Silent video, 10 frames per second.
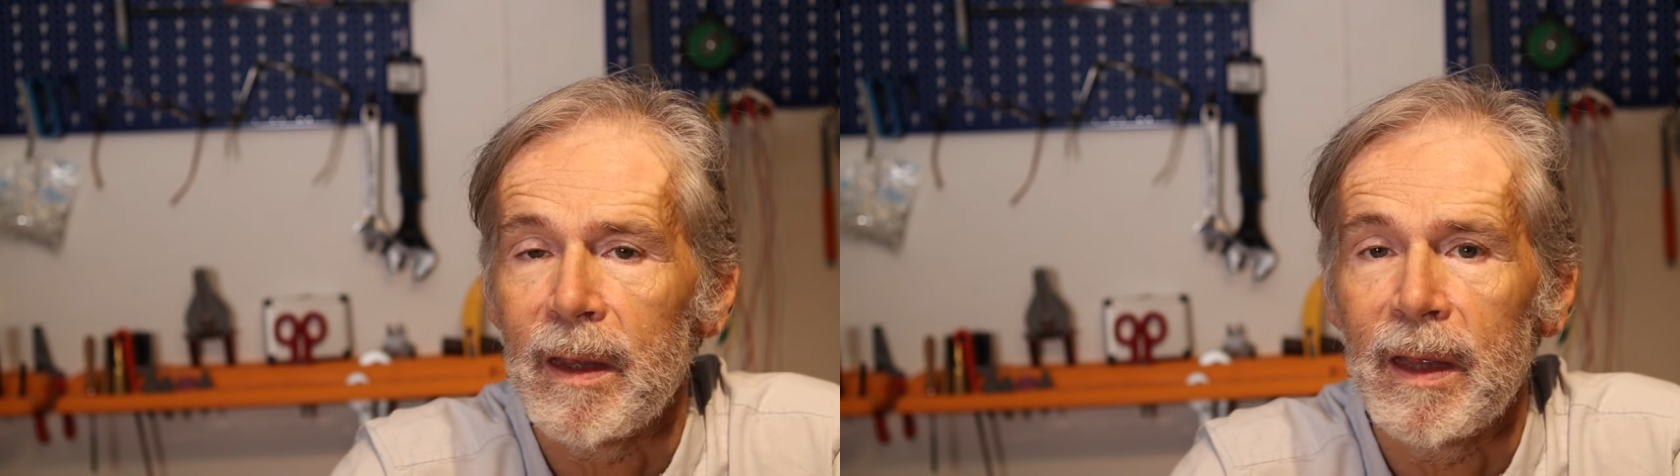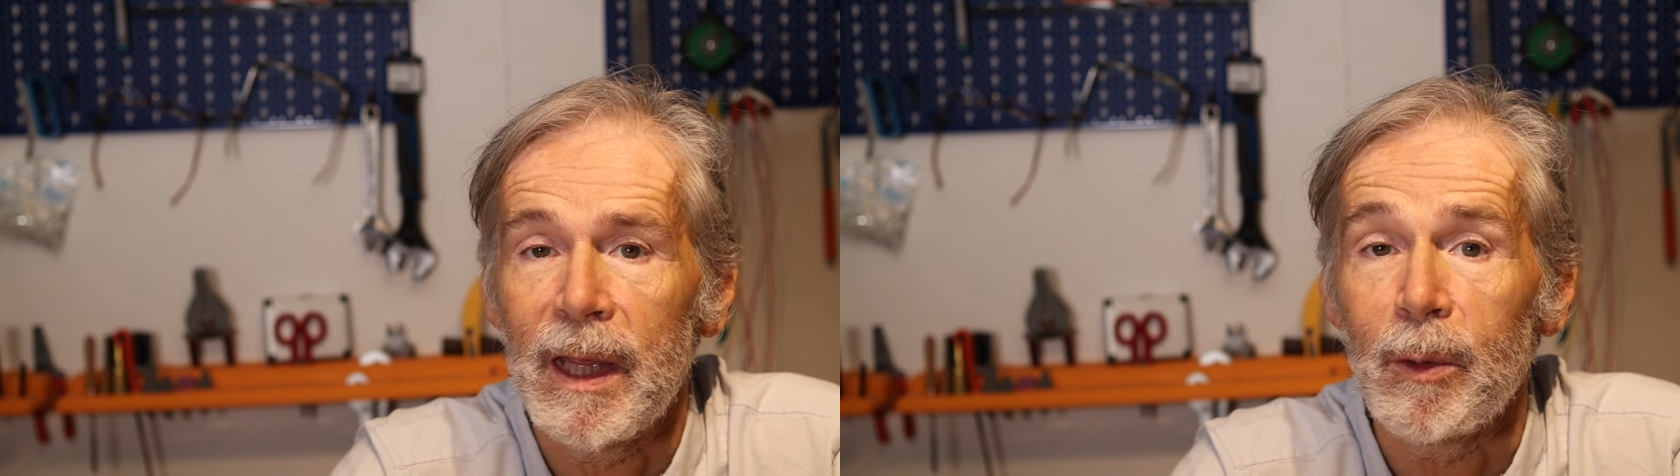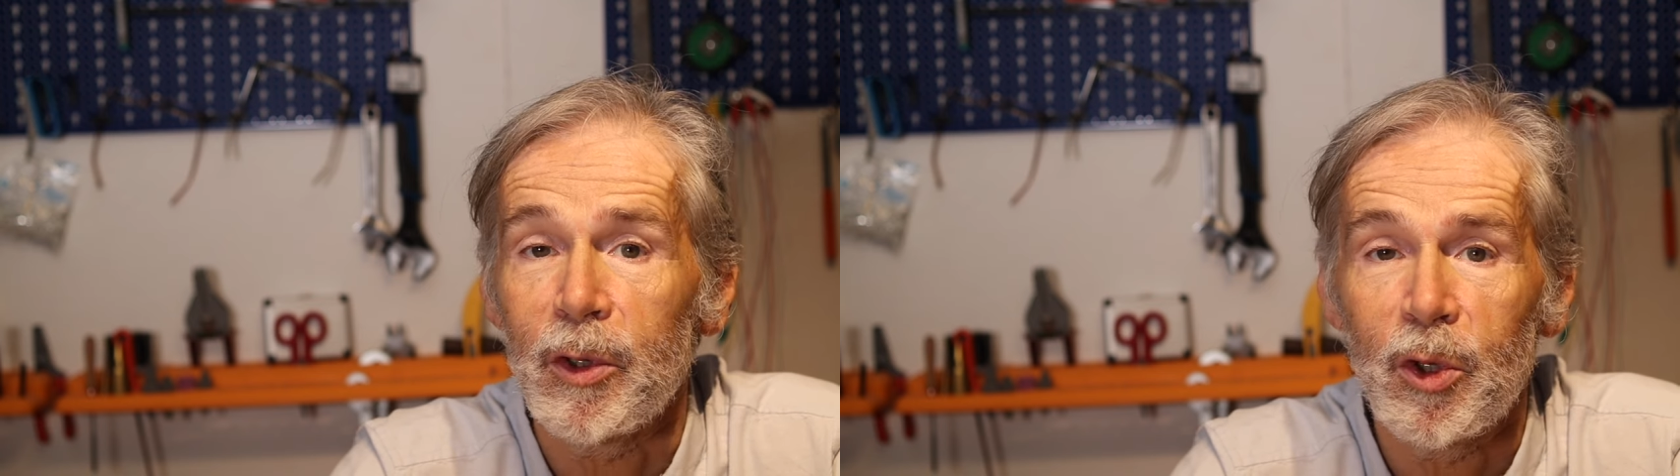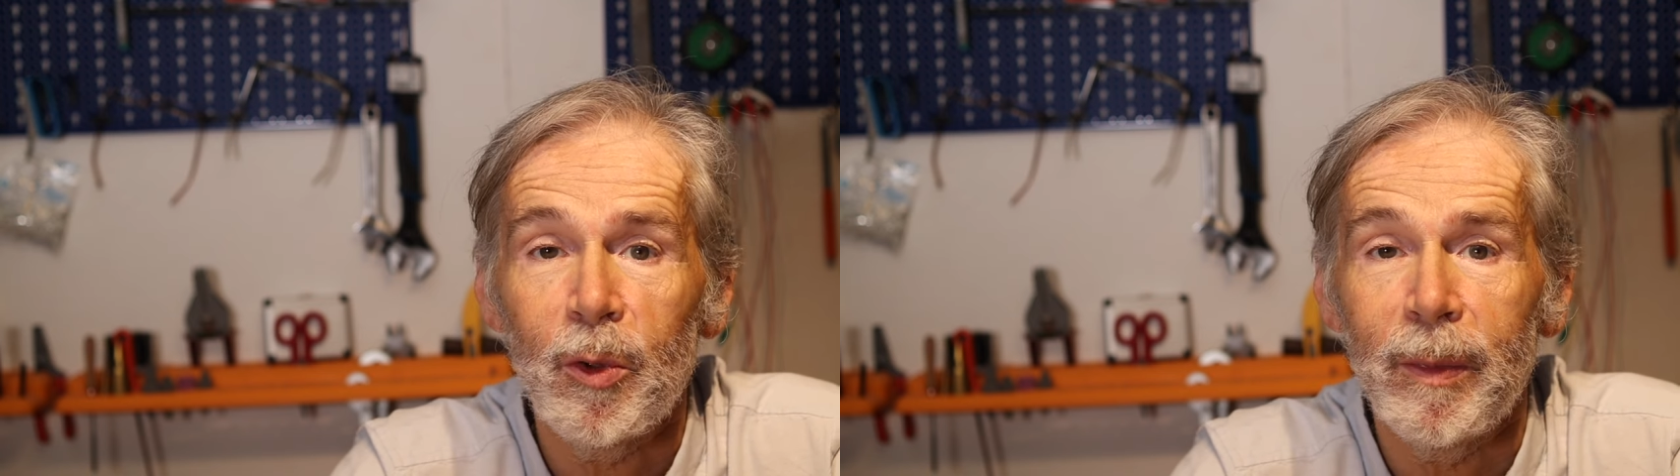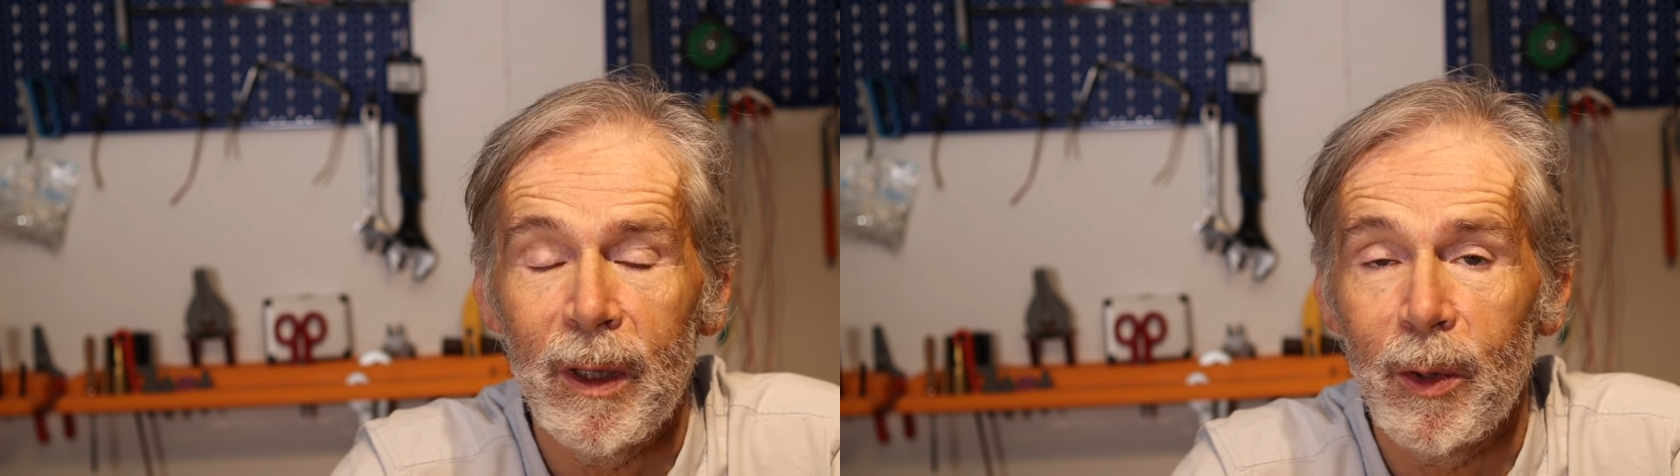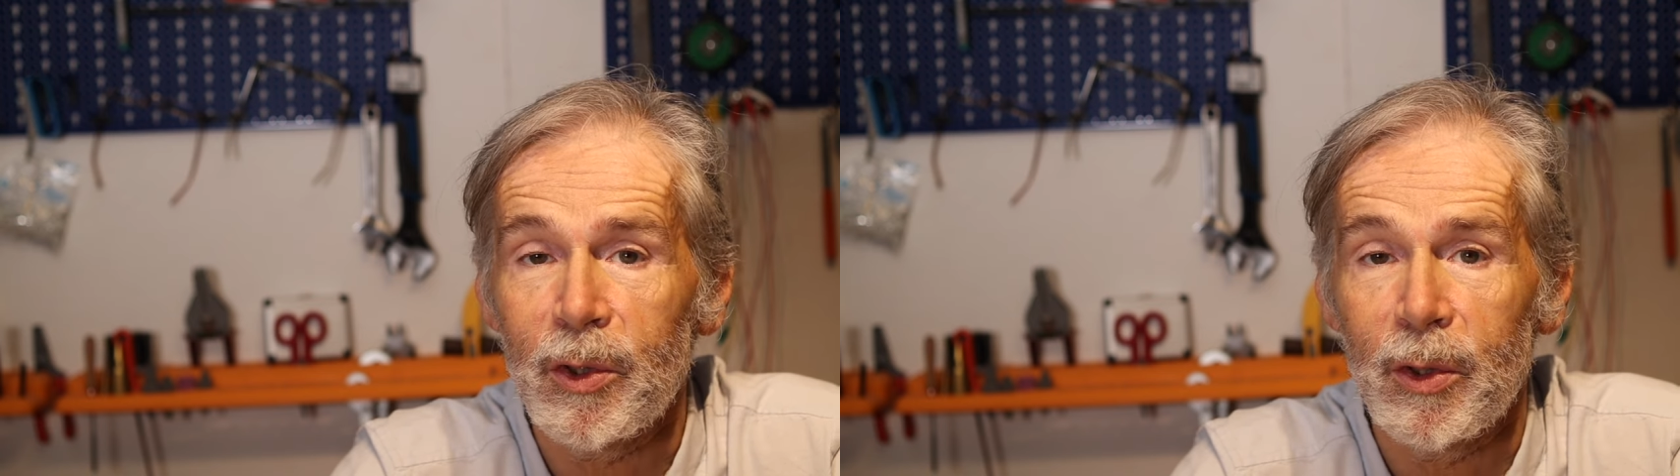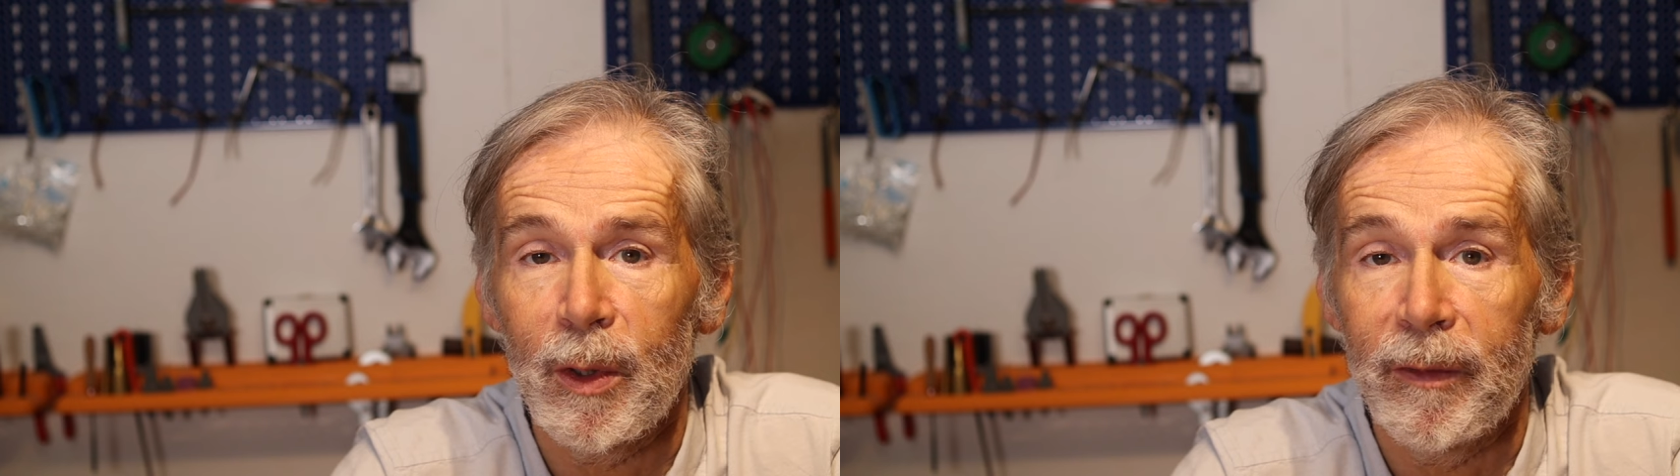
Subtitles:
There will soon be also a